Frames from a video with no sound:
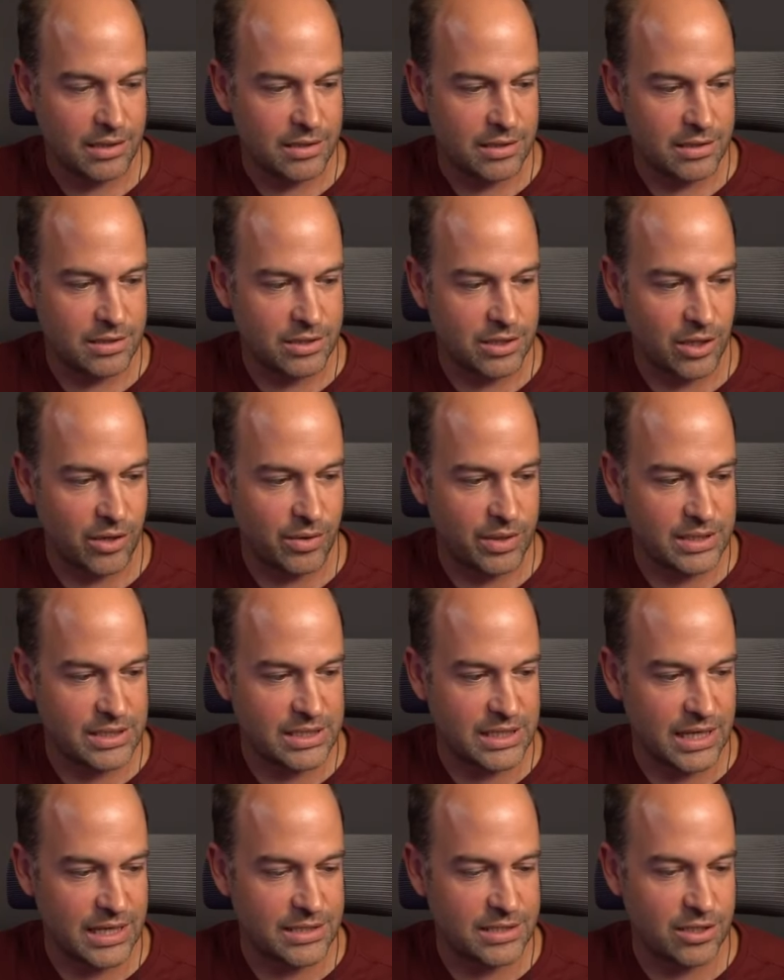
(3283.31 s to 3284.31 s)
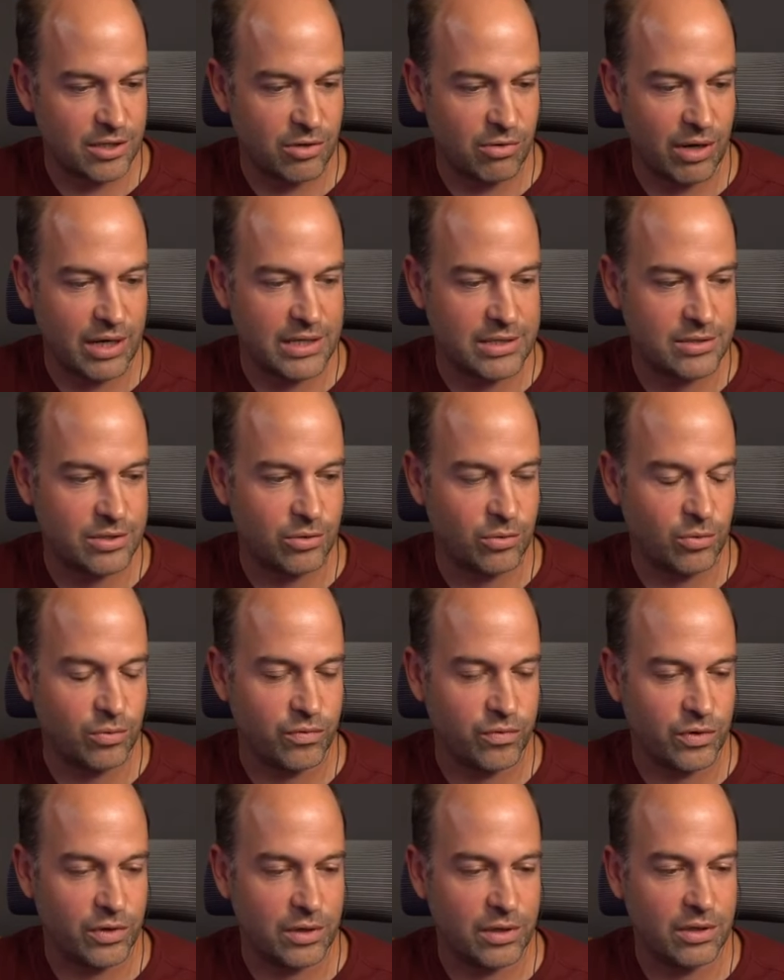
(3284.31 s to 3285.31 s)
So it's a great tool
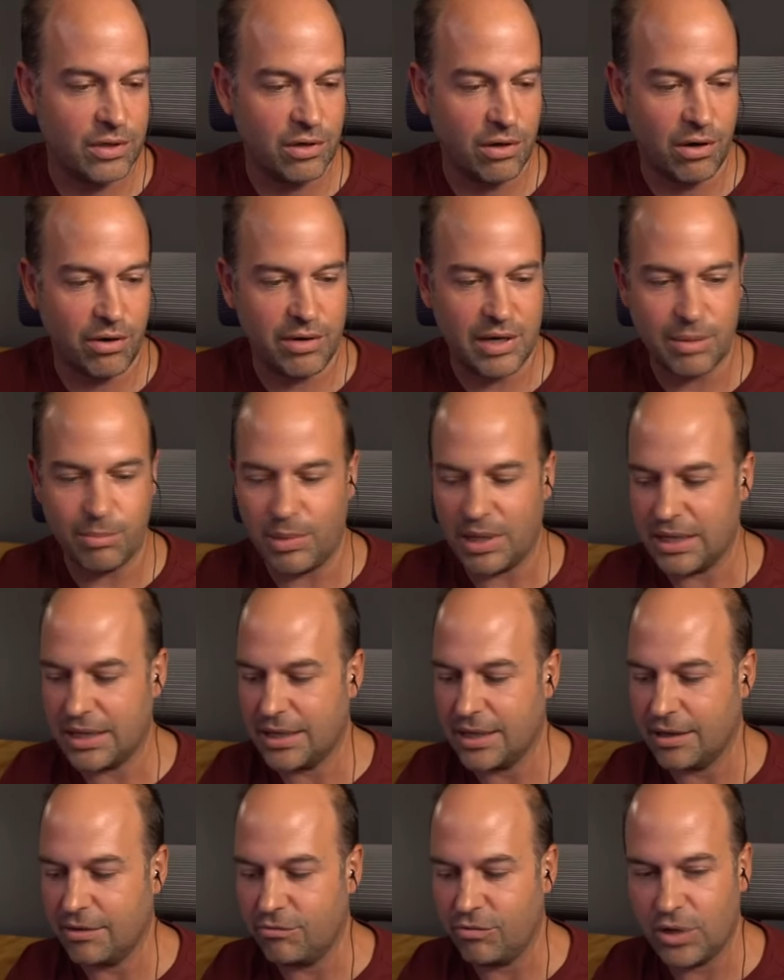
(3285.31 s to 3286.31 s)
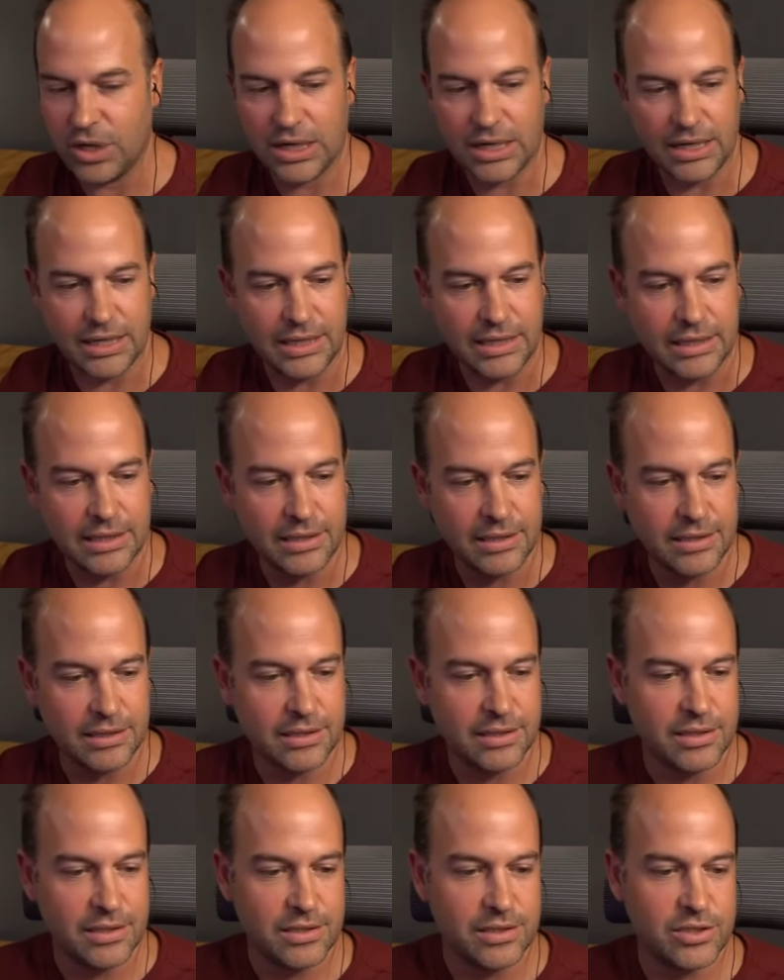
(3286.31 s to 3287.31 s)
for not only making really
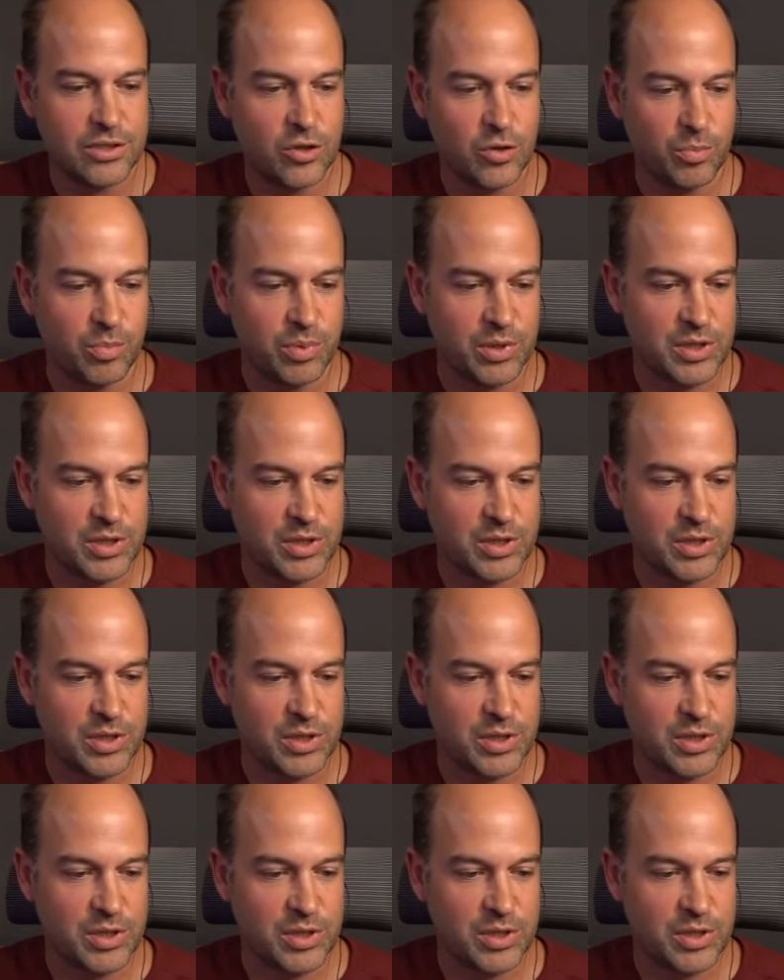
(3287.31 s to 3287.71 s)
super,